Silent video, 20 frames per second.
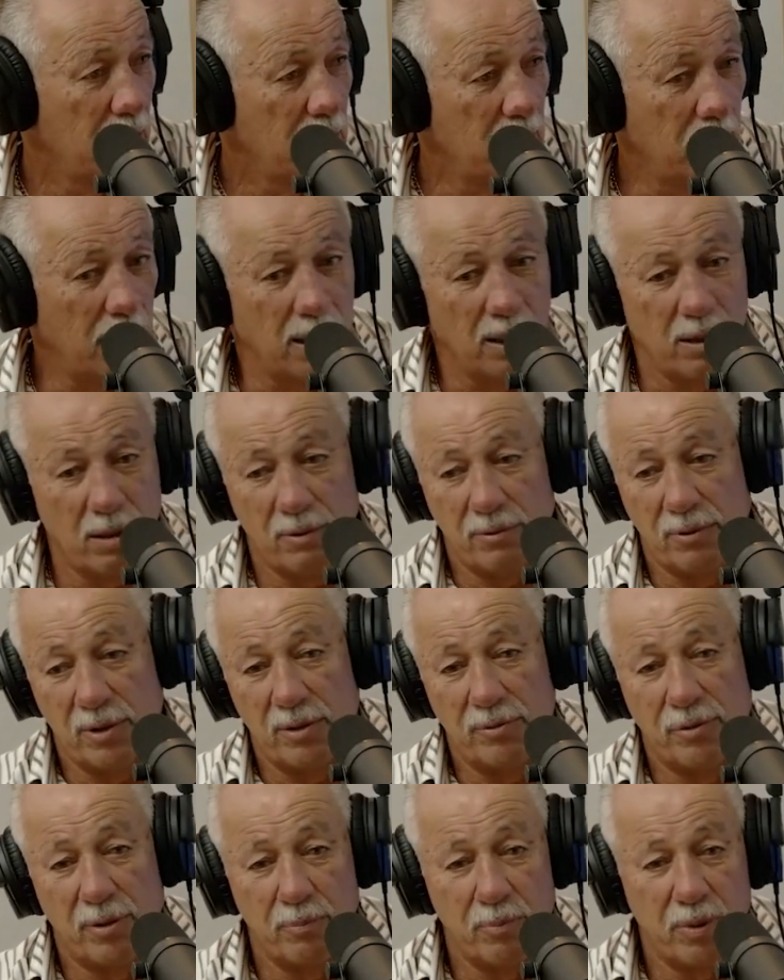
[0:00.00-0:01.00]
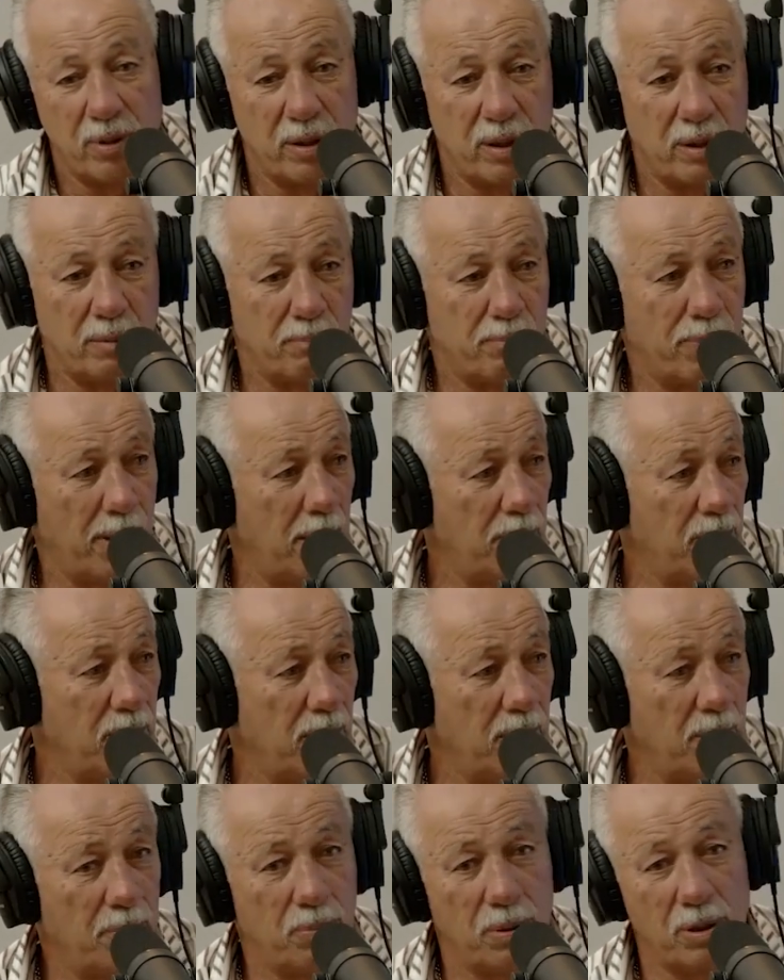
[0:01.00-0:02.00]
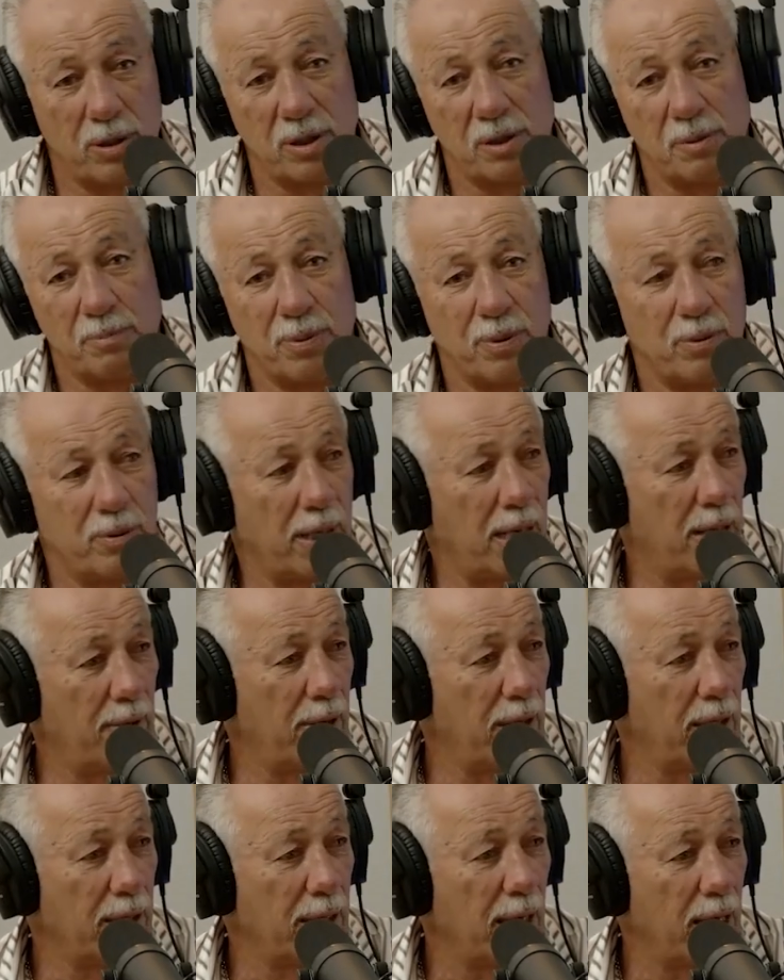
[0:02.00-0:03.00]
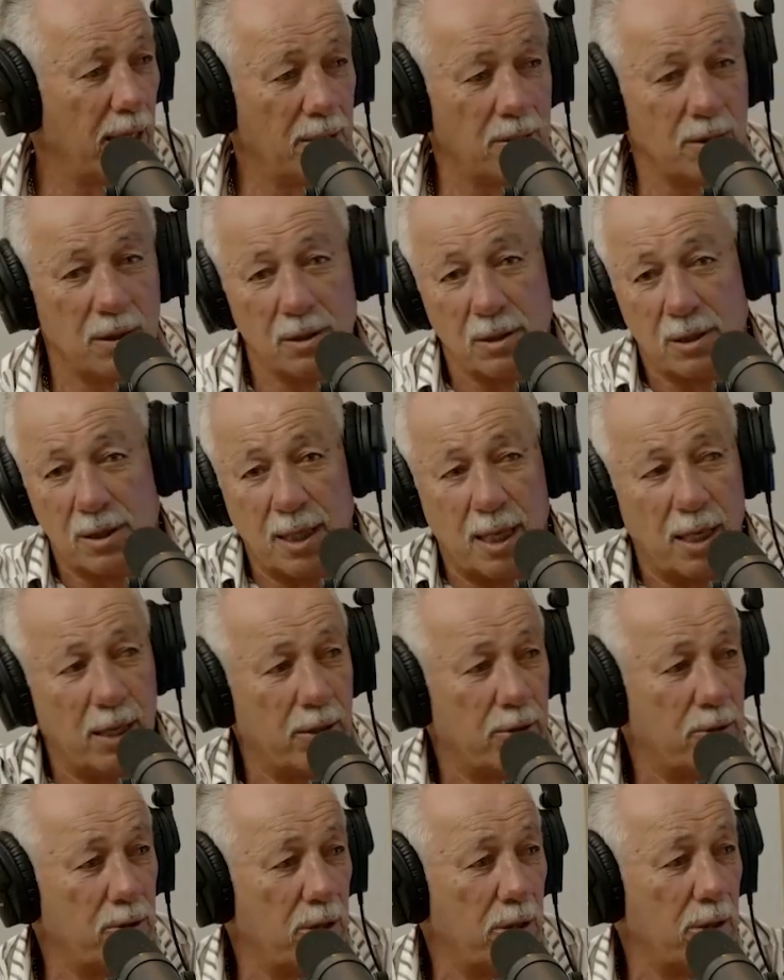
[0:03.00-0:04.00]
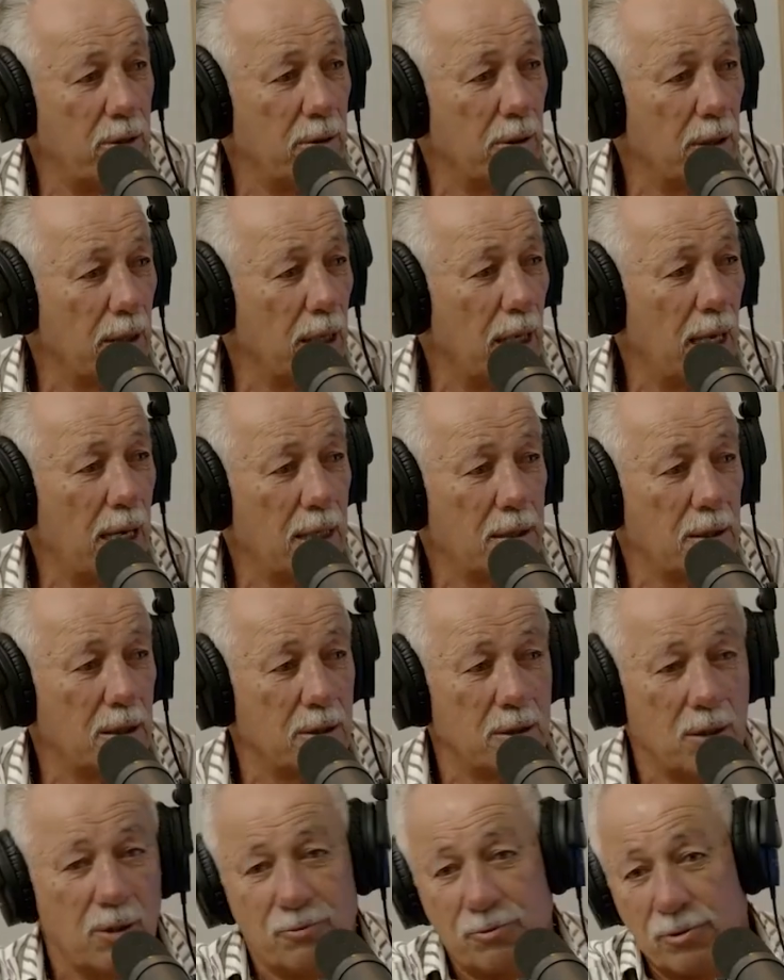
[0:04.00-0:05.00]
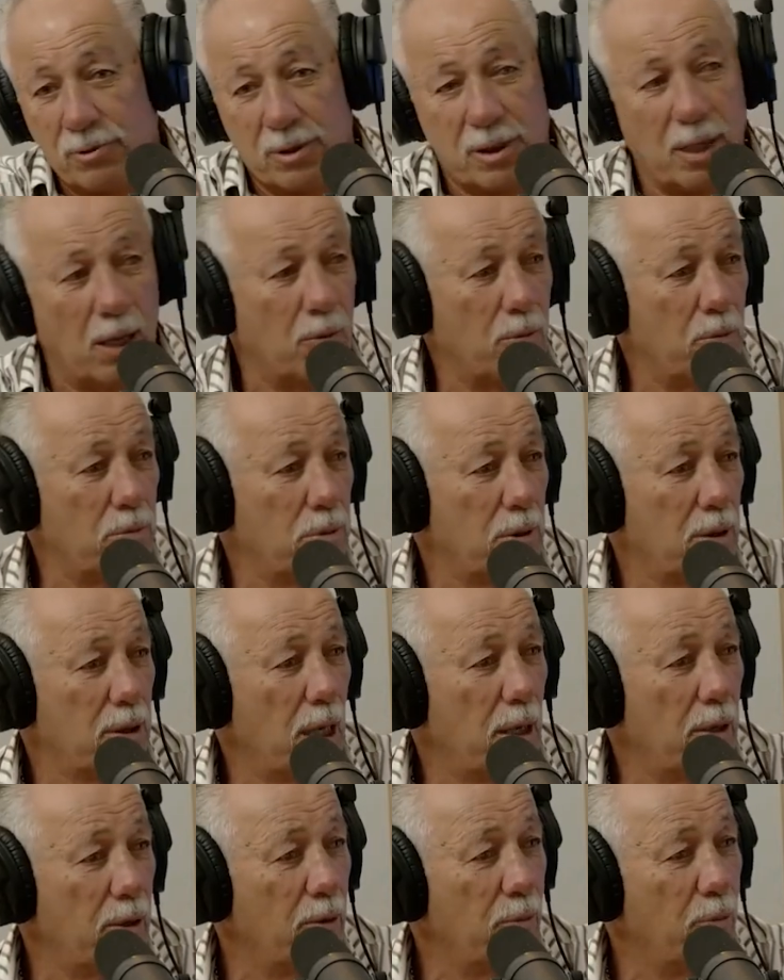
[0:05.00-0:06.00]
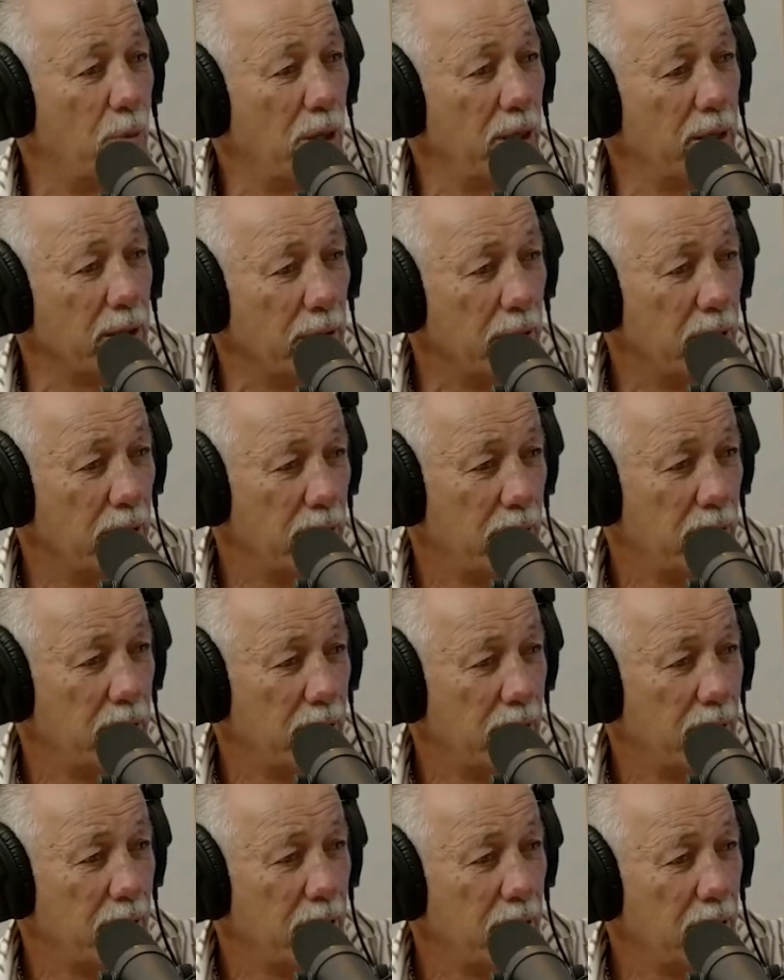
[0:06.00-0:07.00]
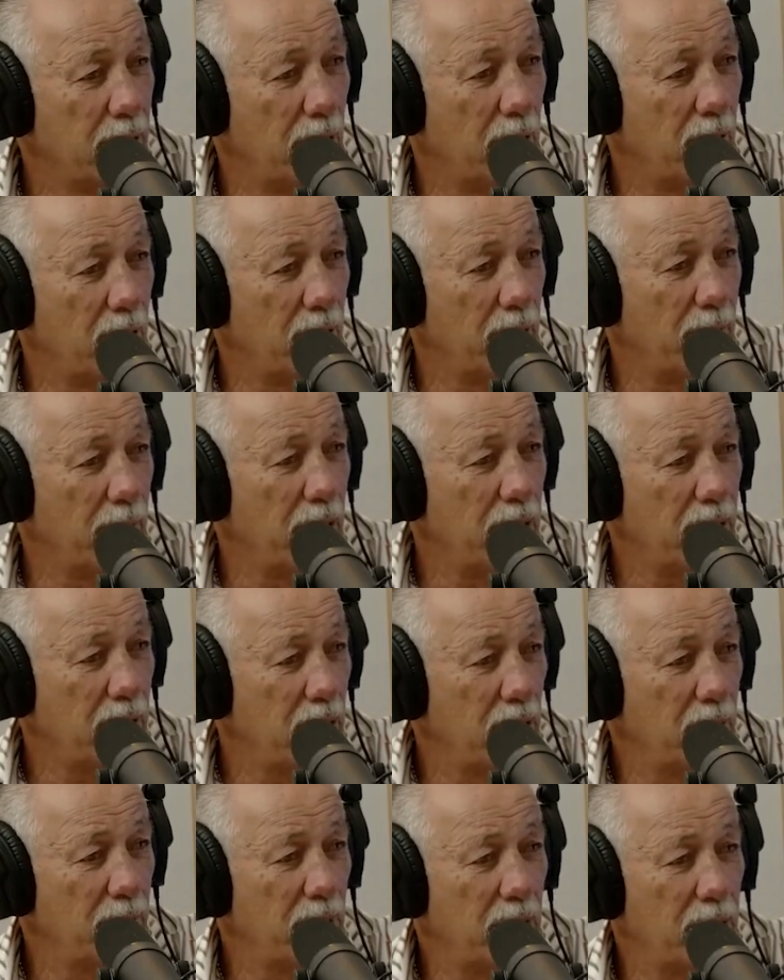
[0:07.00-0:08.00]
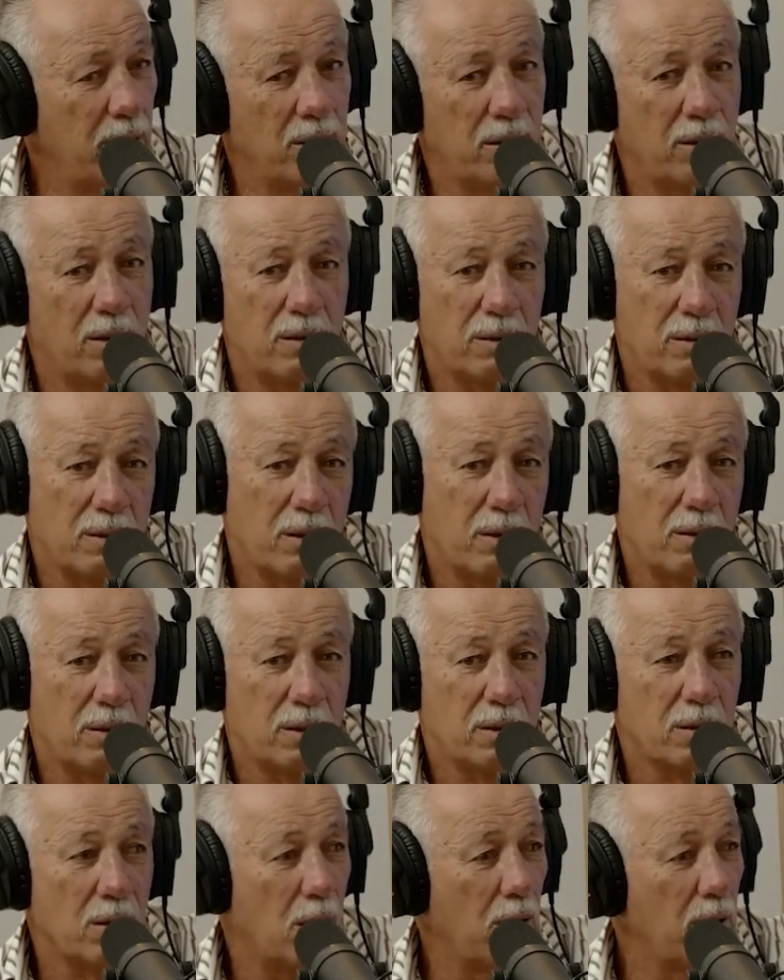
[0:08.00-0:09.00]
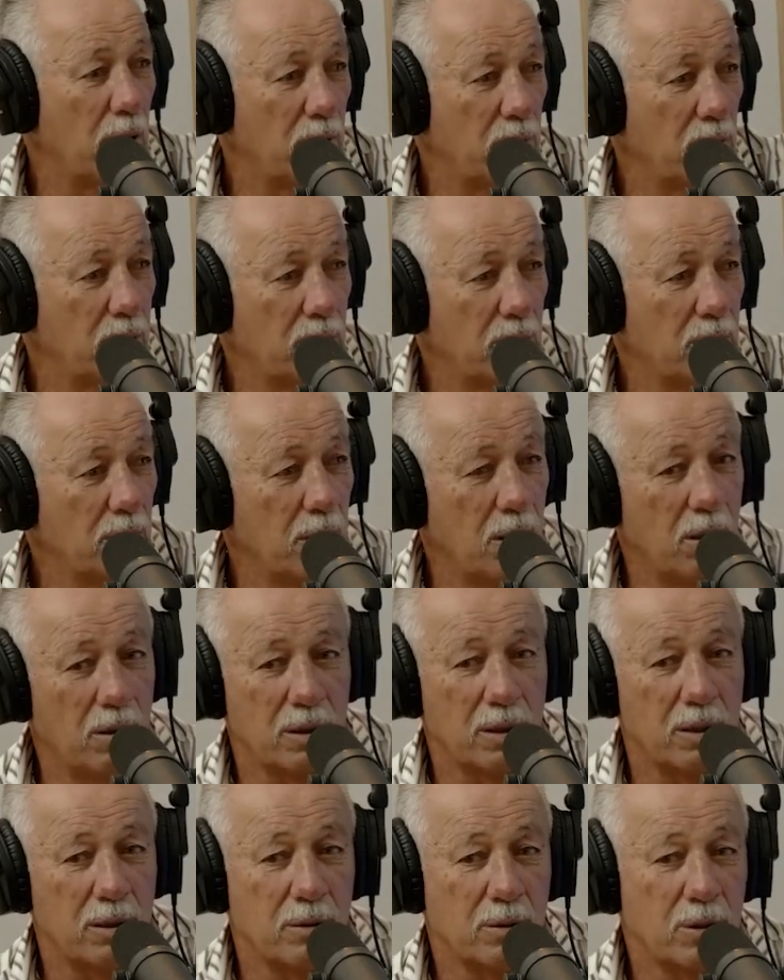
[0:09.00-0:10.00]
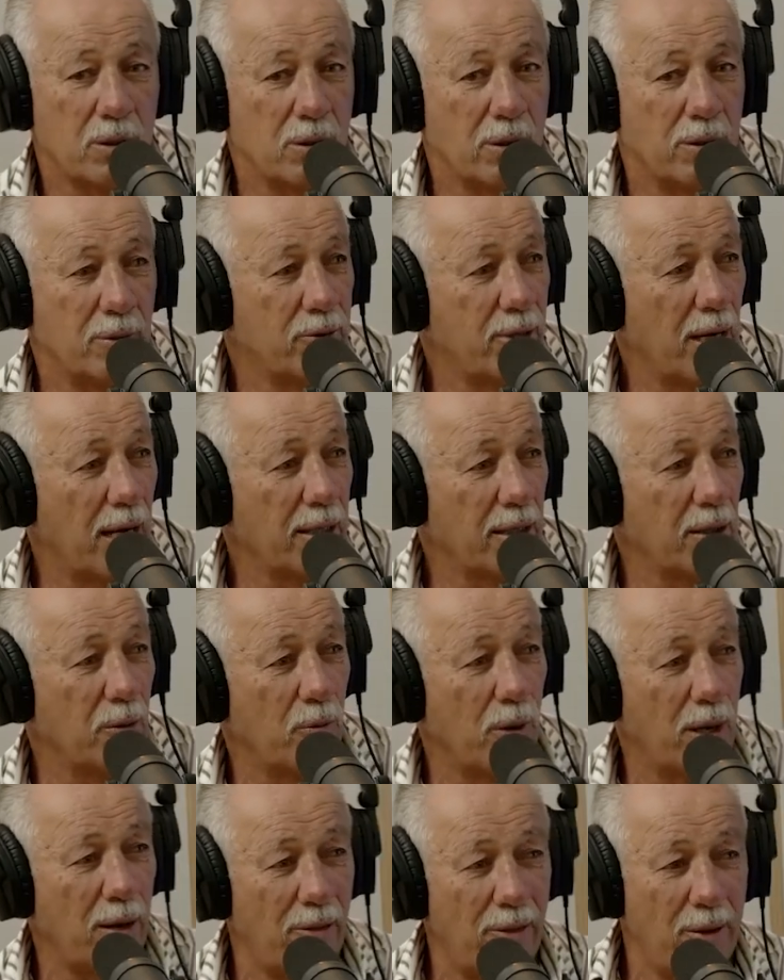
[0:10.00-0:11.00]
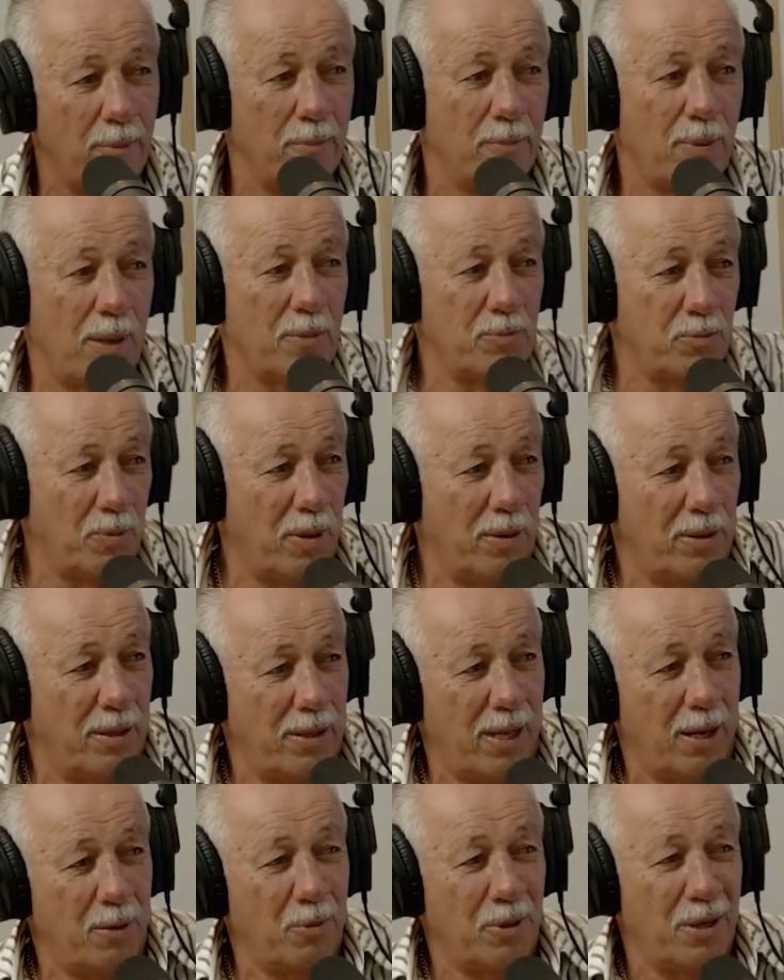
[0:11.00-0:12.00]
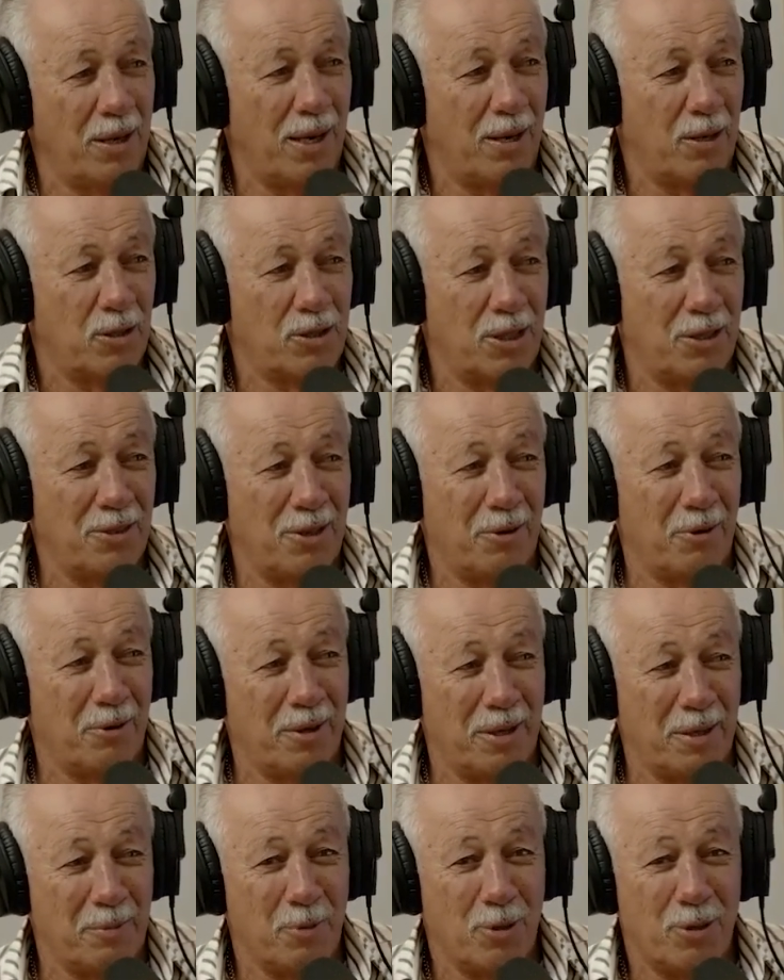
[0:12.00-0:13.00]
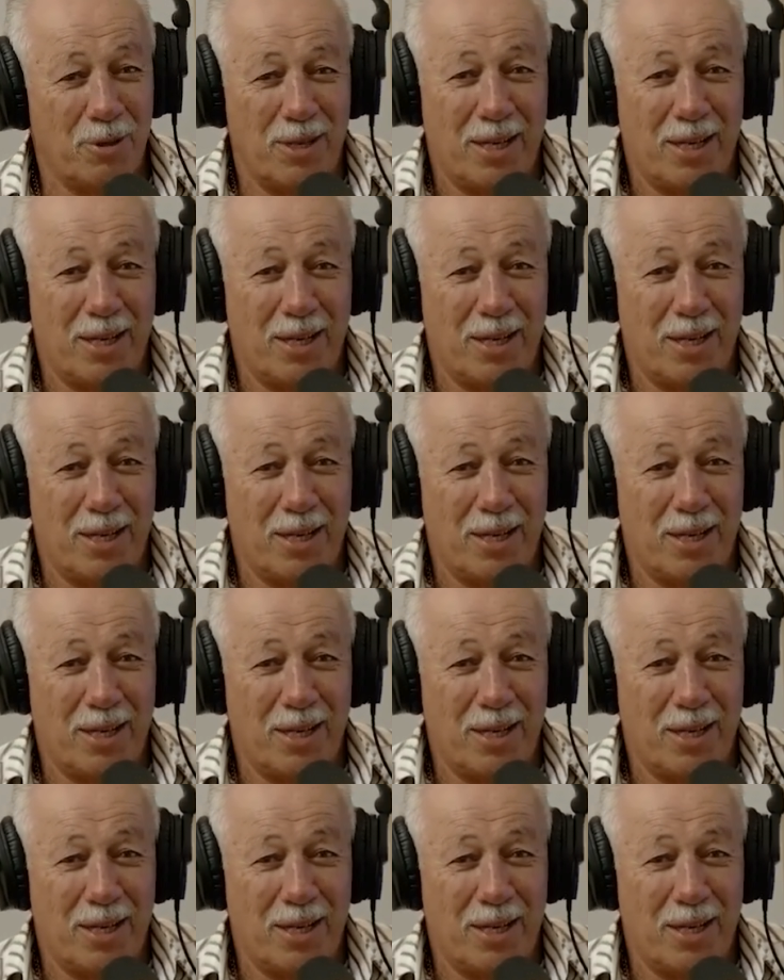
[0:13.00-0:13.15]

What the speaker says: You know, I've even been in pubs and the police have pulled out their guns and started shooting glasses off. So did we. You know what I mean? I mean, yeah. I could have taken one of them pubs, but they wouldn't let us in there anymore.